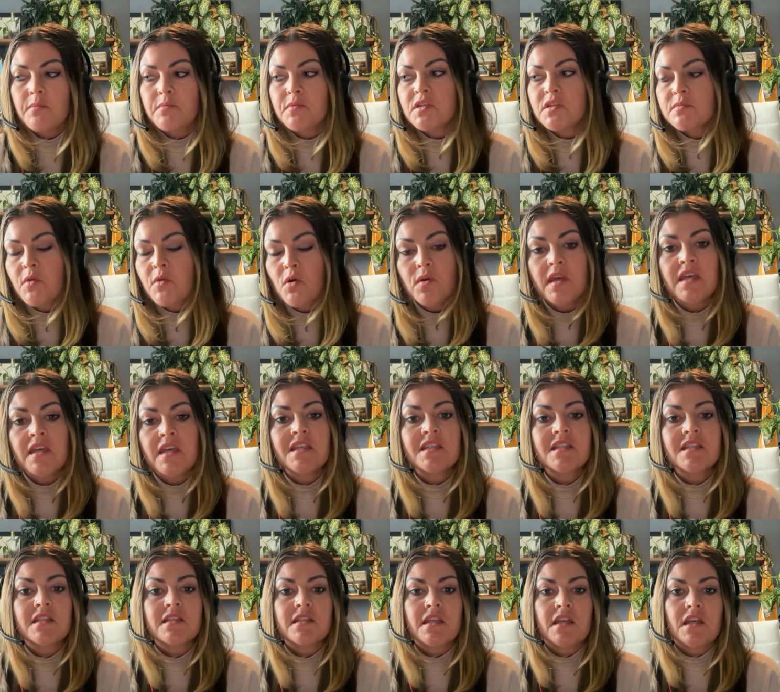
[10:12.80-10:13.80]
smoking
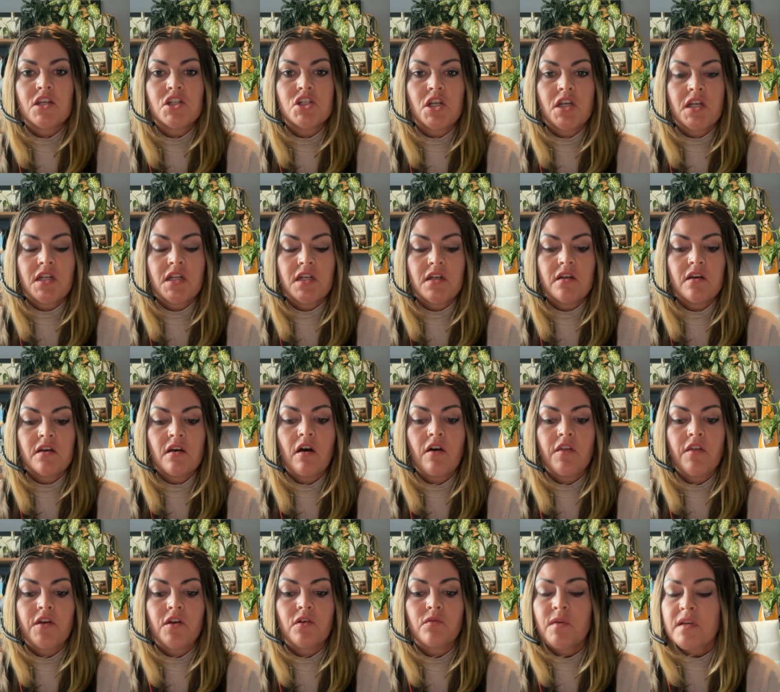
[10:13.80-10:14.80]
cessation.
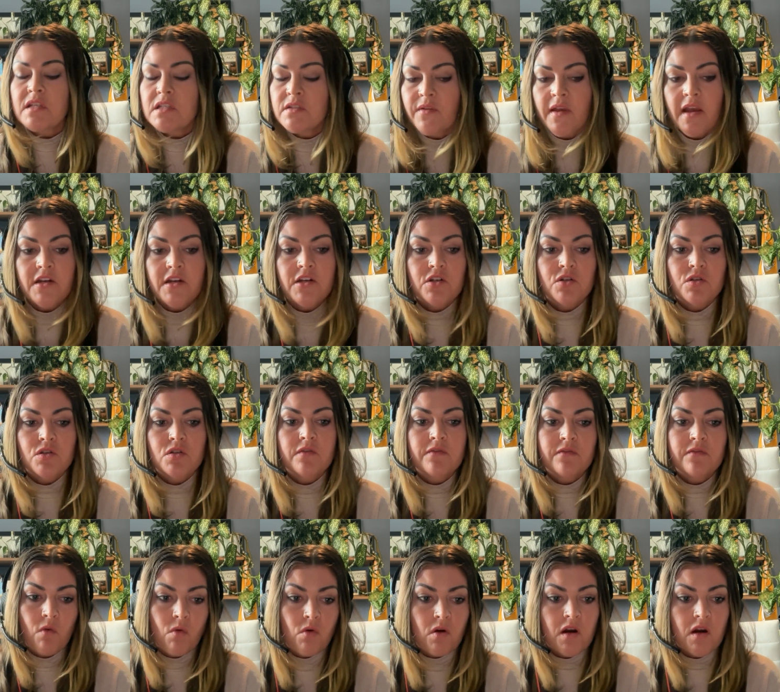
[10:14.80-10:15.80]
Other risk factors
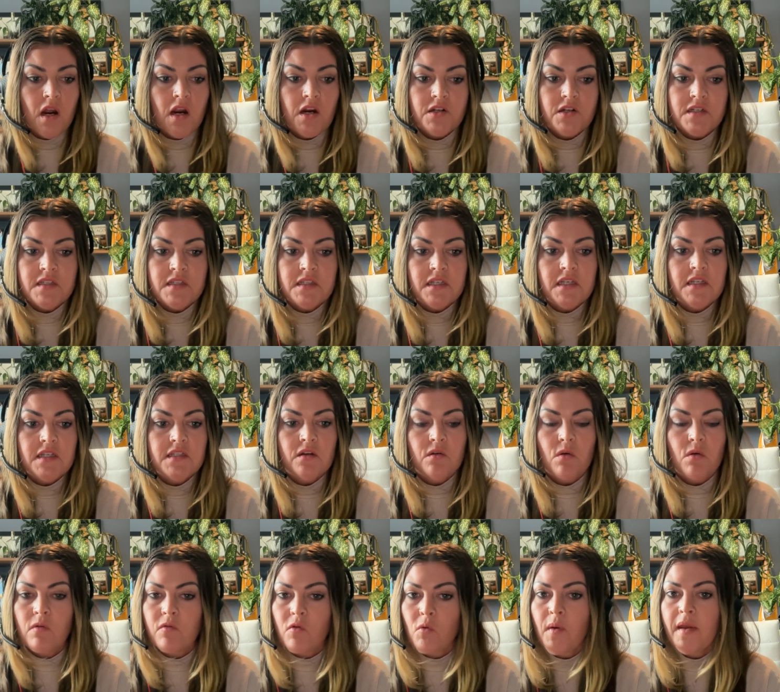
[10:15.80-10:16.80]
for heart disease
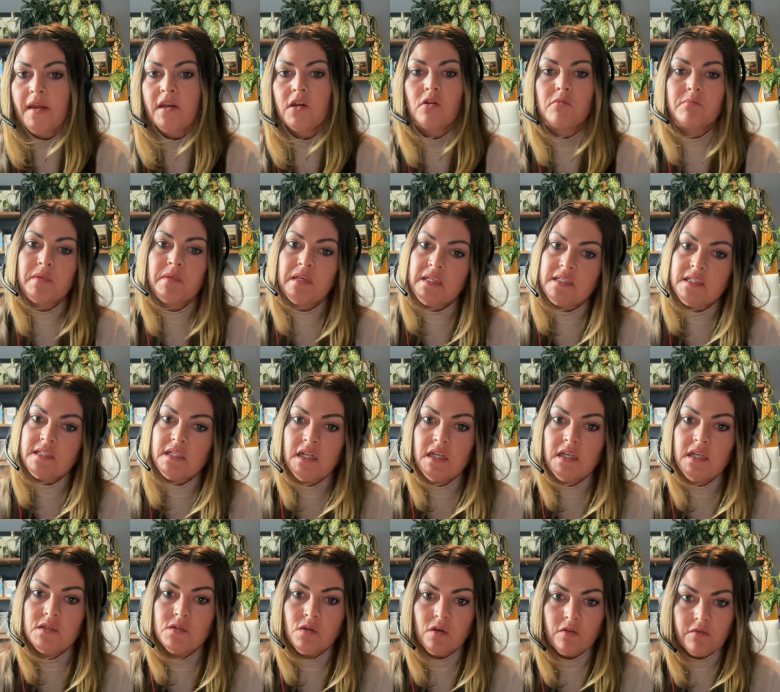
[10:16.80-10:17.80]
are overweight and
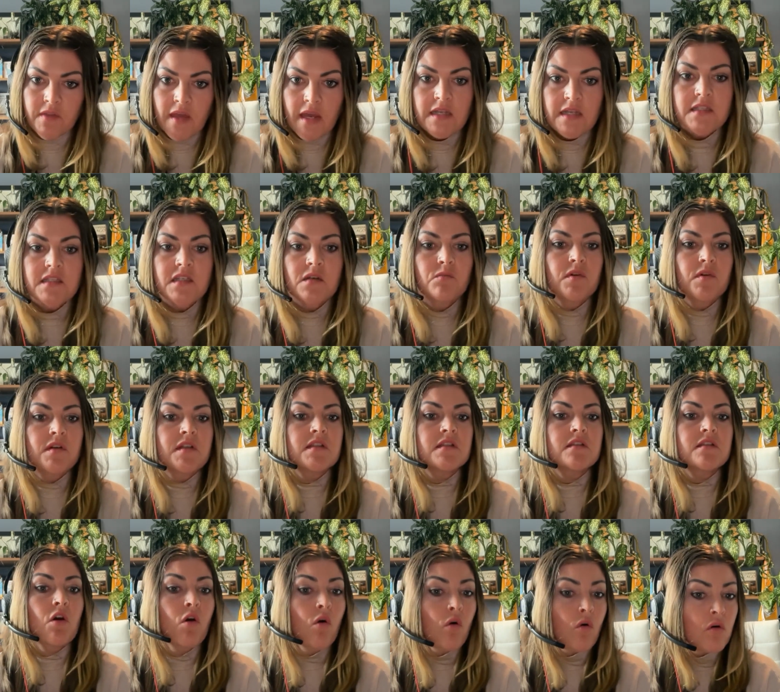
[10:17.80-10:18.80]
obesity. So if that's
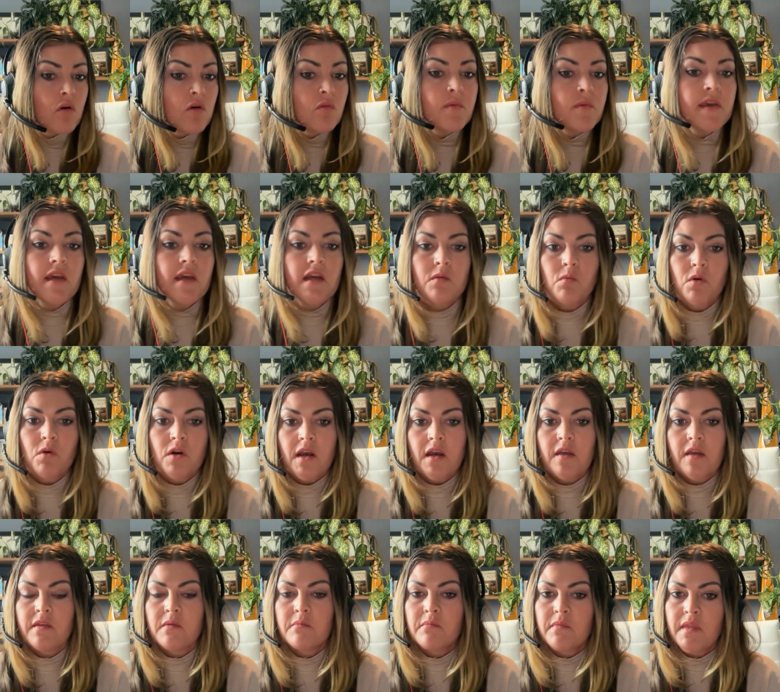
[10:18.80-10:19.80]
someone's goal, we can work
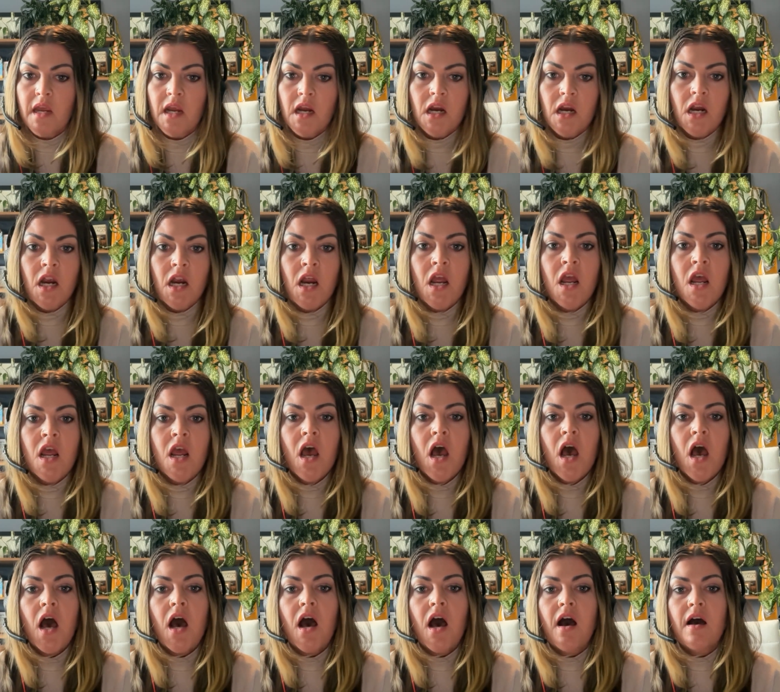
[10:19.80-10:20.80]
on them there.
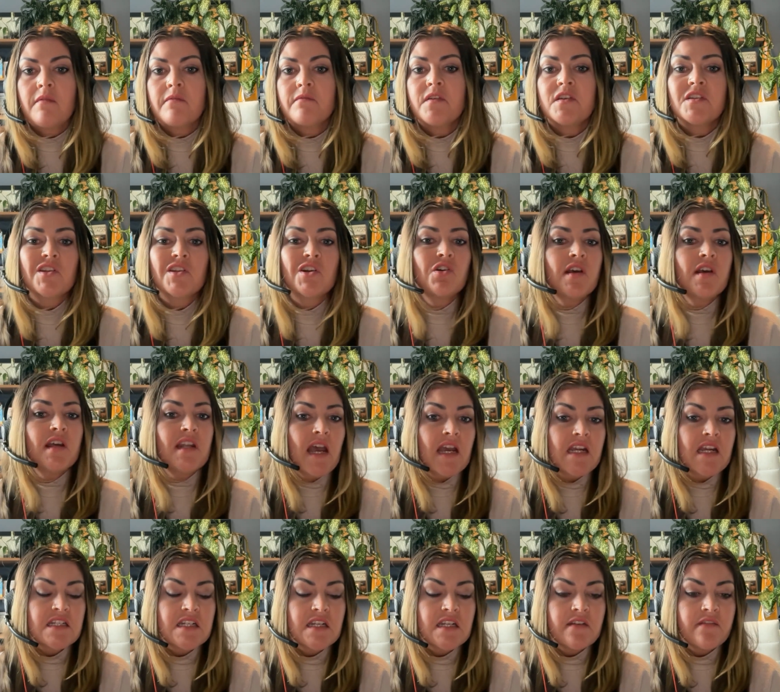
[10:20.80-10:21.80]
Physical
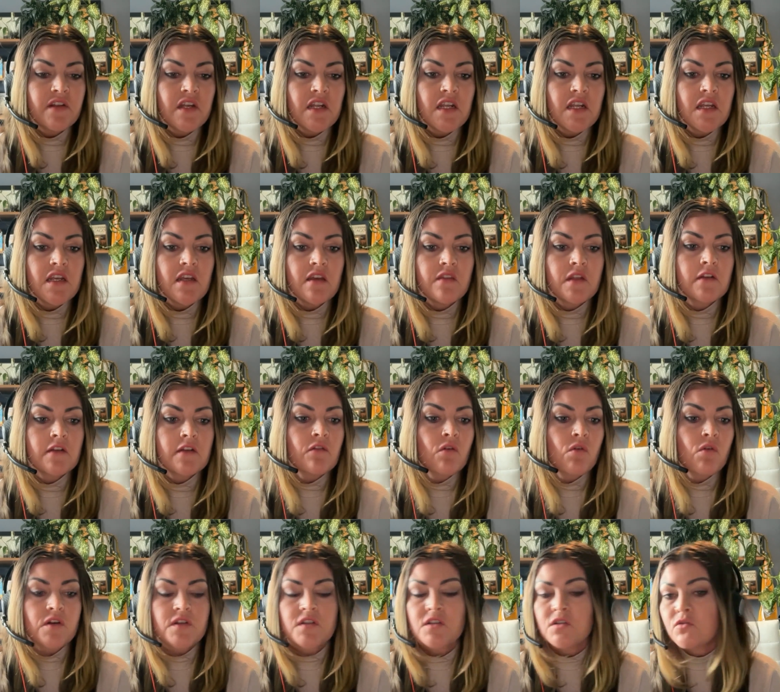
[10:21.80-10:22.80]
inactivity, and then of
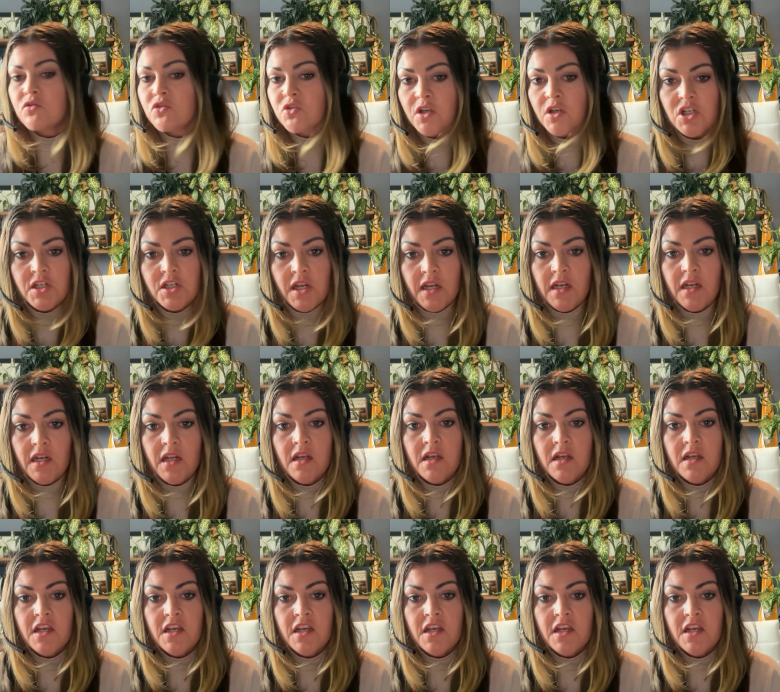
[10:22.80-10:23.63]
course, nutrition.